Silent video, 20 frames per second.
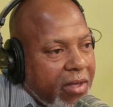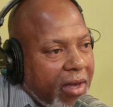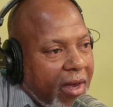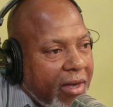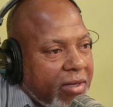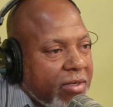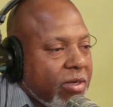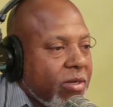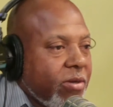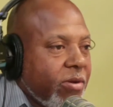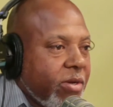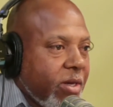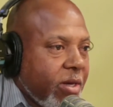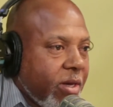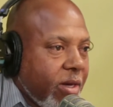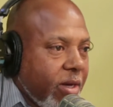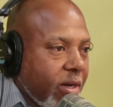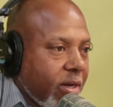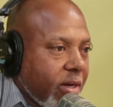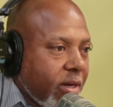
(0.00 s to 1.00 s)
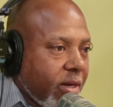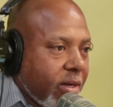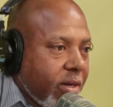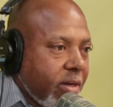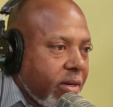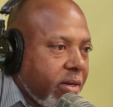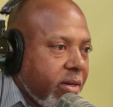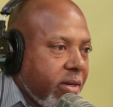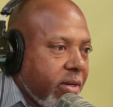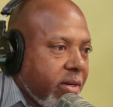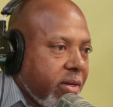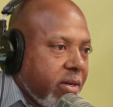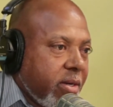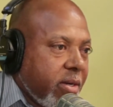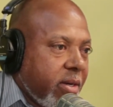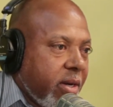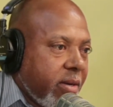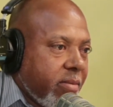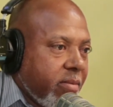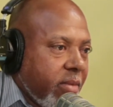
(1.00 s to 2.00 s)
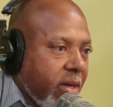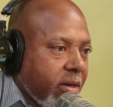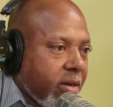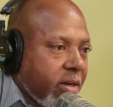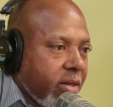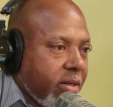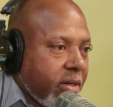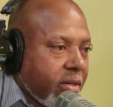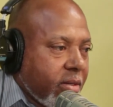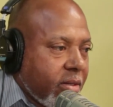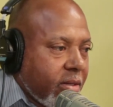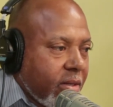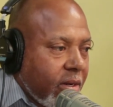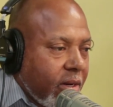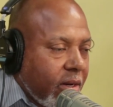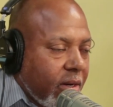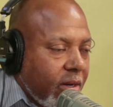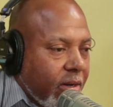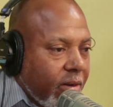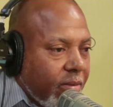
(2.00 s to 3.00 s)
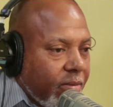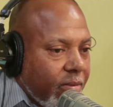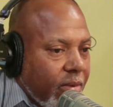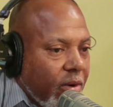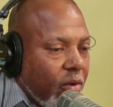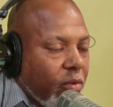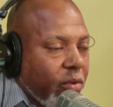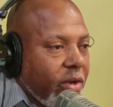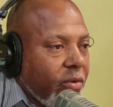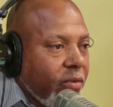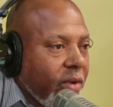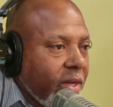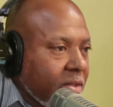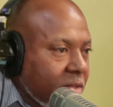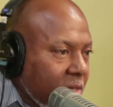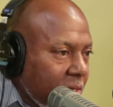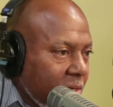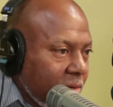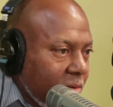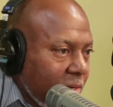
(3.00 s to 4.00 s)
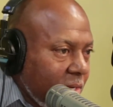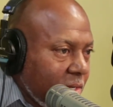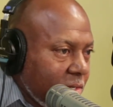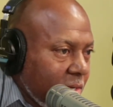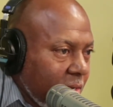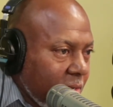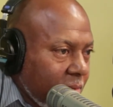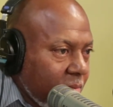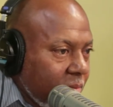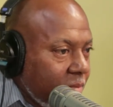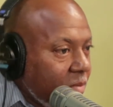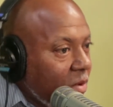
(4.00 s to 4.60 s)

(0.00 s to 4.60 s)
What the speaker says: the icing on the cake and making it a win-win situation,